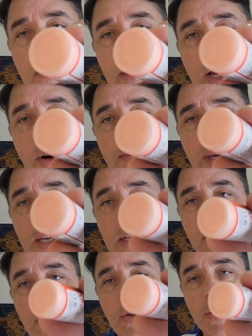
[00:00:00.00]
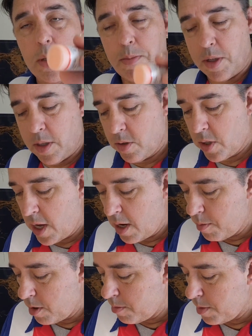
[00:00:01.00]
how pink it shows up on this
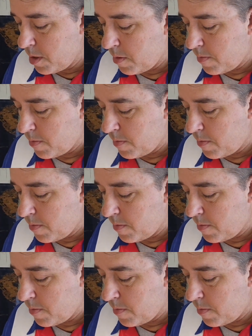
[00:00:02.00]
camera, but